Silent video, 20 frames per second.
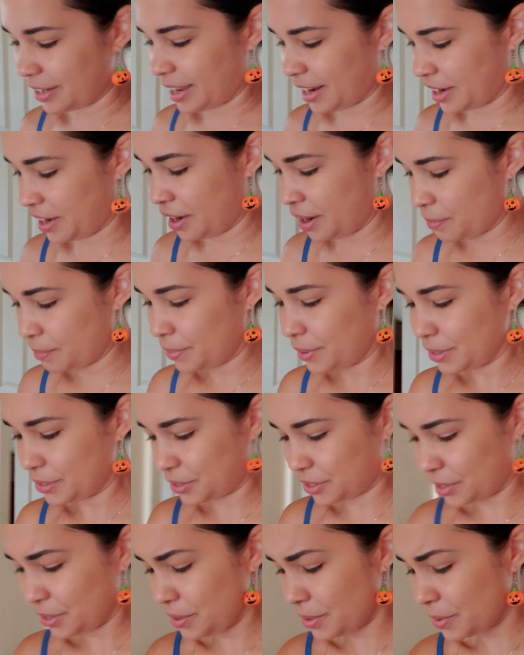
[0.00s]
And number 2,
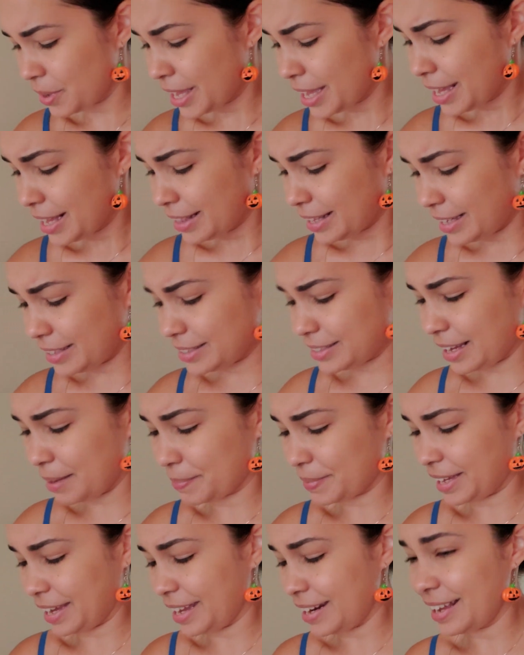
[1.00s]
they
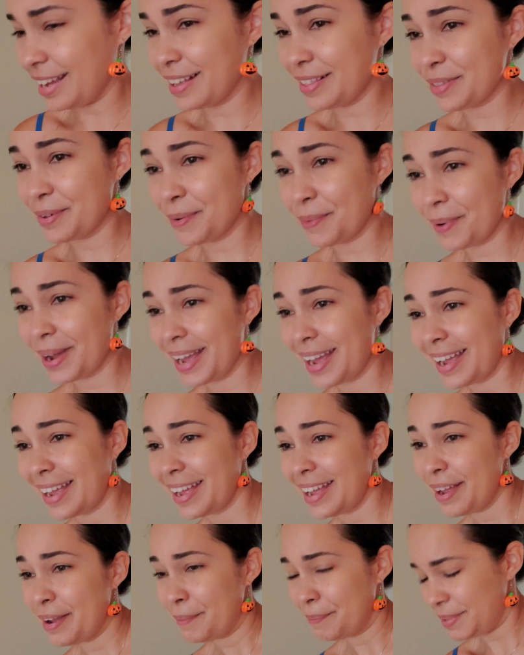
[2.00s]
stop getting in the way
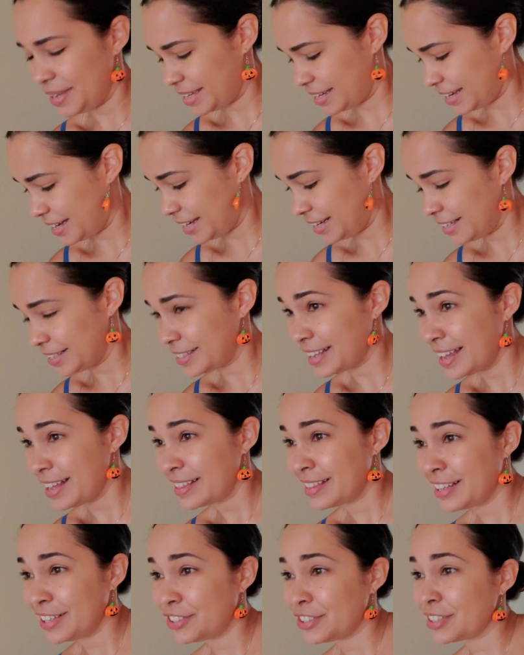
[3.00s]

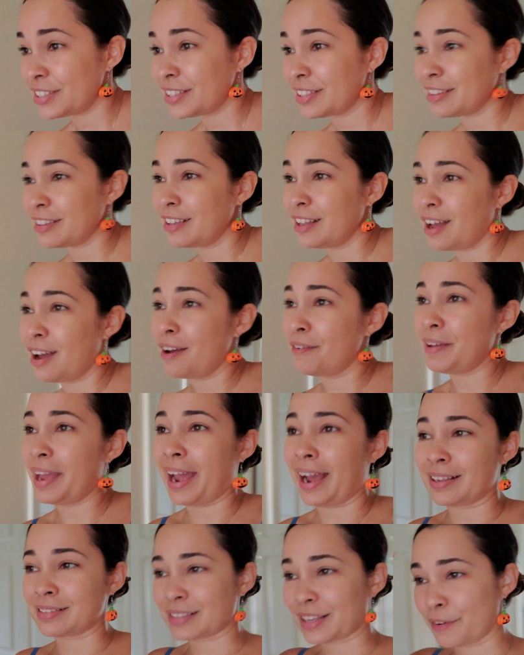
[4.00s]
because they just love
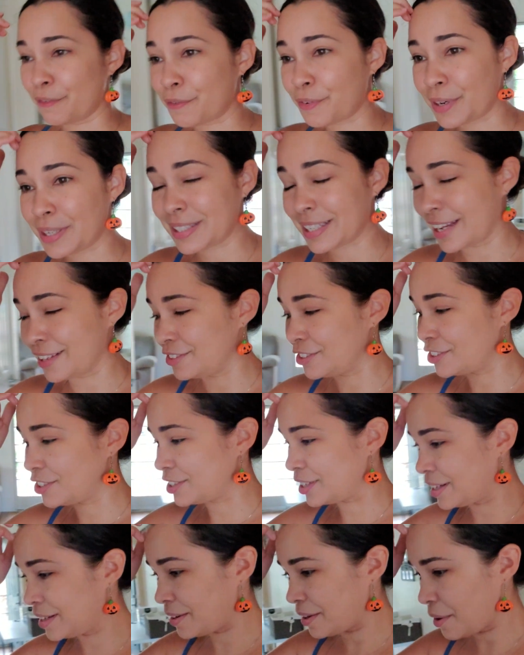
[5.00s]
asking for
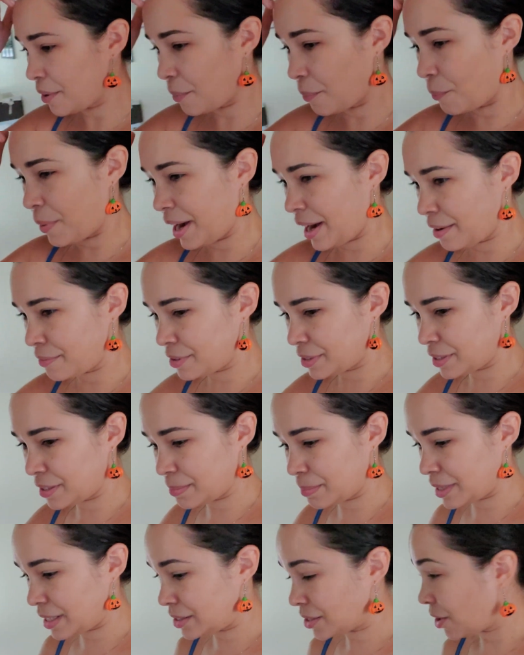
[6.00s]
attention whenever
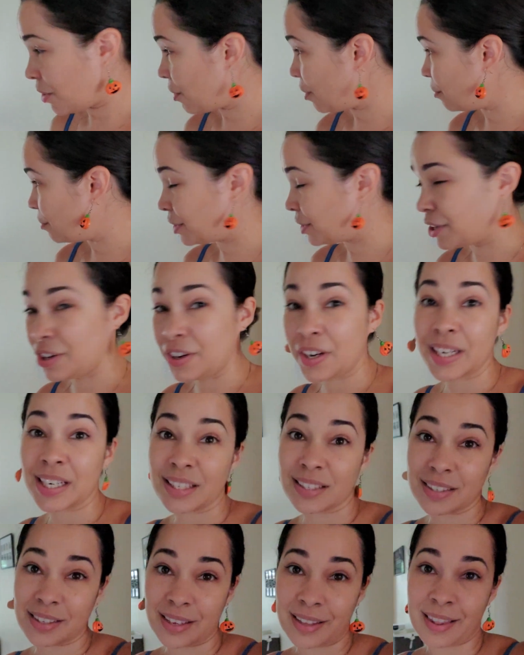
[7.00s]
somebody's over. You're gonna
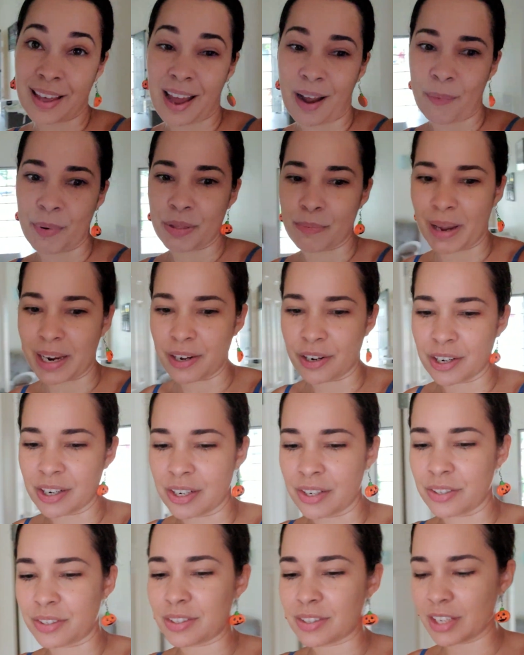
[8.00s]
see that with my
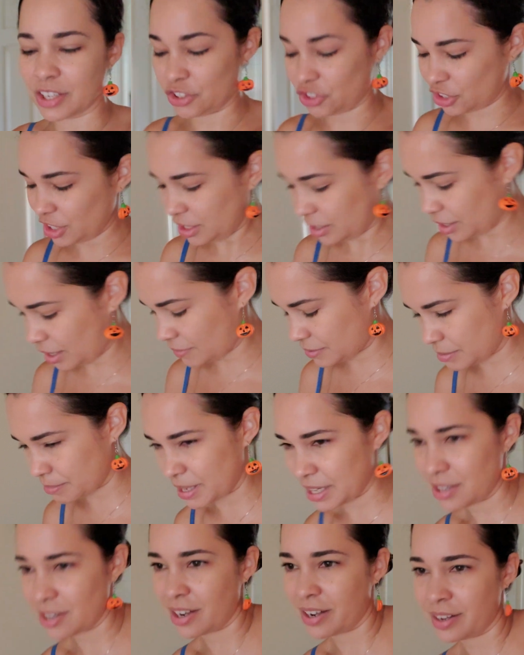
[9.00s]
nurse because she loves
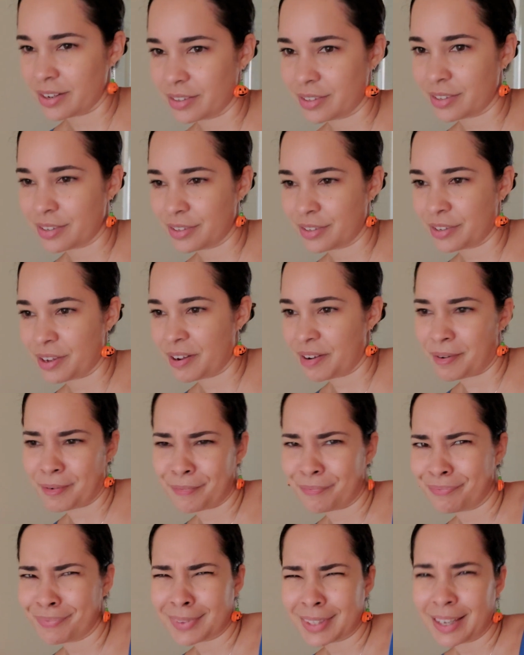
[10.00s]
my dogs.
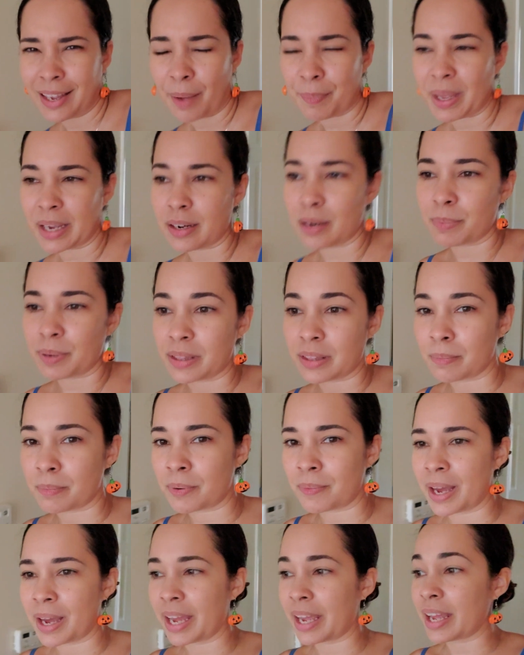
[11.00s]
So I'm not gonna put them
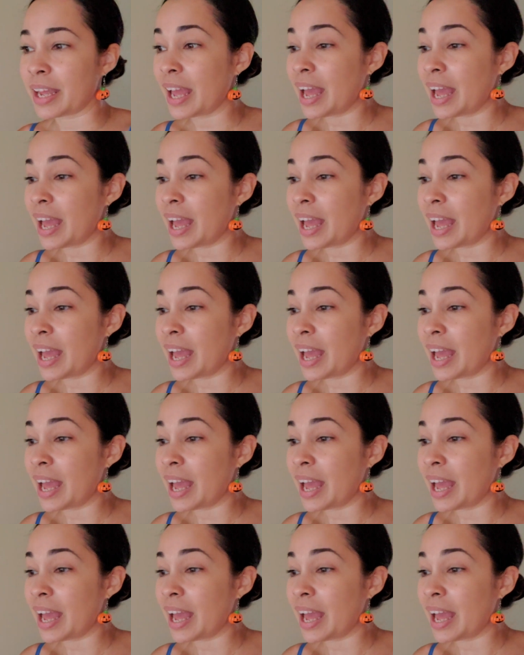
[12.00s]
away.